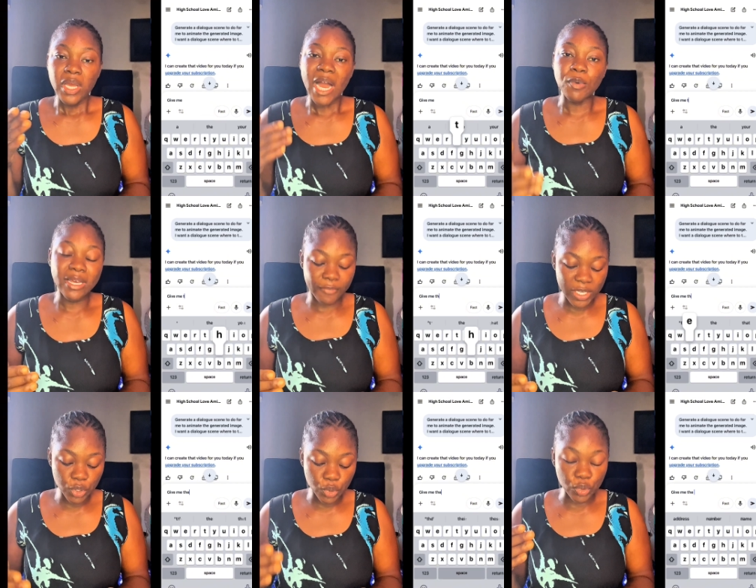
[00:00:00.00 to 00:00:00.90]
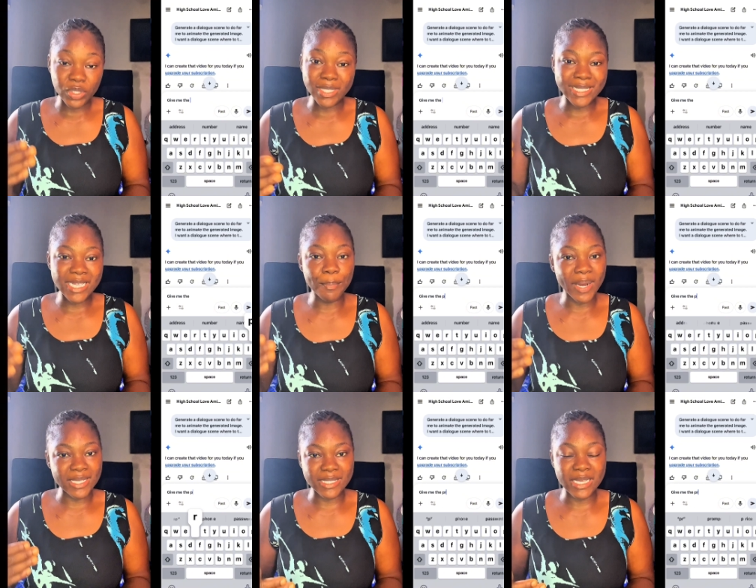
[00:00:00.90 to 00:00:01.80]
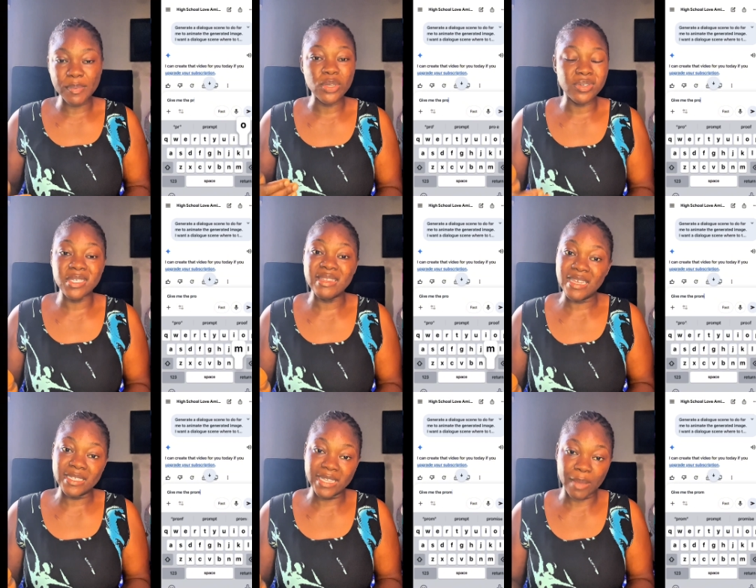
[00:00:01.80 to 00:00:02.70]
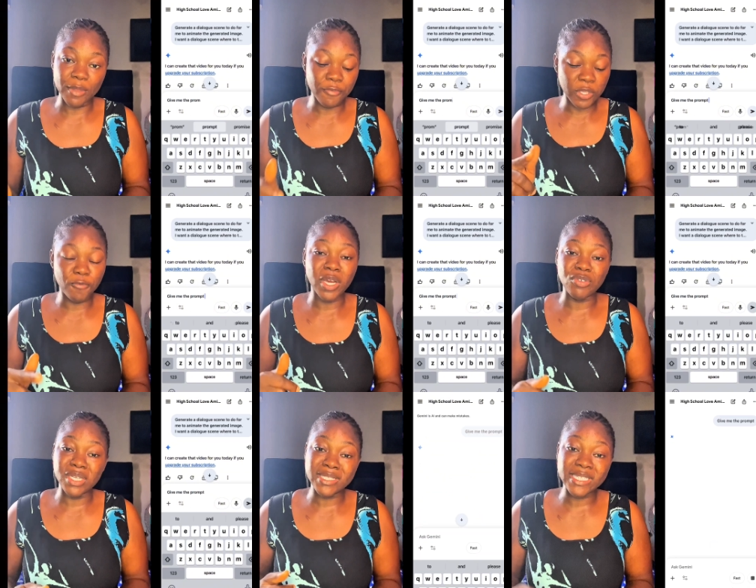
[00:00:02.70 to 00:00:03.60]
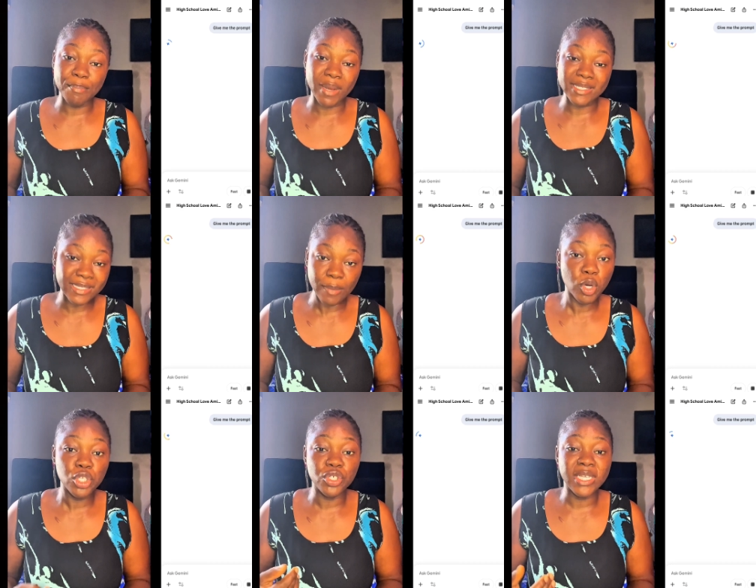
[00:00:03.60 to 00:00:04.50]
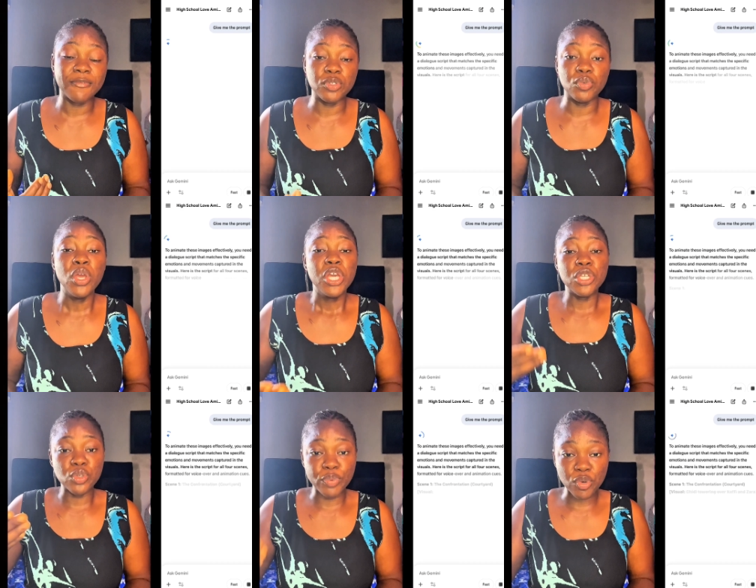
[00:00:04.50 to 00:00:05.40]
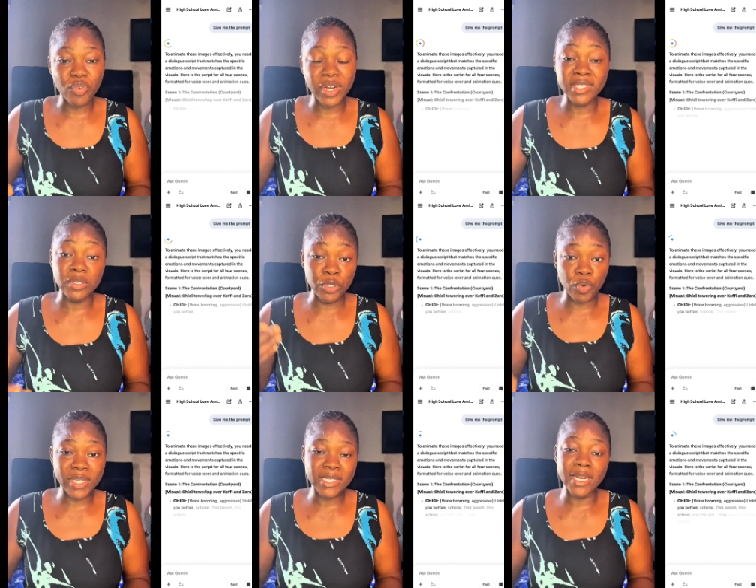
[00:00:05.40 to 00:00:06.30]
I will advise you to do the step by step. It doesn't take time. Even if you are doing it step by step, all you just have to do is to be requesting.